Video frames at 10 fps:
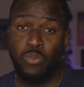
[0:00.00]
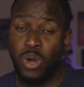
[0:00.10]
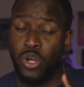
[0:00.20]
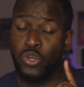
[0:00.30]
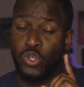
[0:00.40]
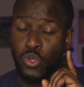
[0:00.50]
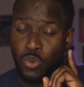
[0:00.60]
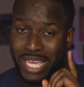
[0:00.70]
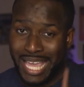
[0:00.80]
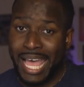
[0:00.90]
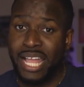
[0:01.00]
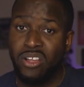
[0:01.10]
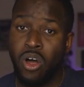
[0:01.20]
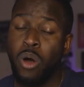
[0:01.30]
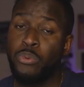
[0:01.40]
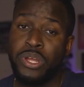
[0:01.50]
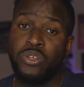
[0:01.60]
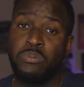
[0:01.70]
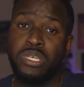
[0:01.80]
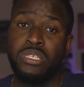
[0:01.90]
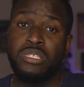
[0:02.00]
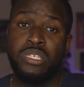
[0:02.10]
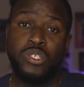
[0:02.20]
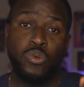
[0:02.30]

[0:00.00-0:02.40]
Well, you can upgrade your PC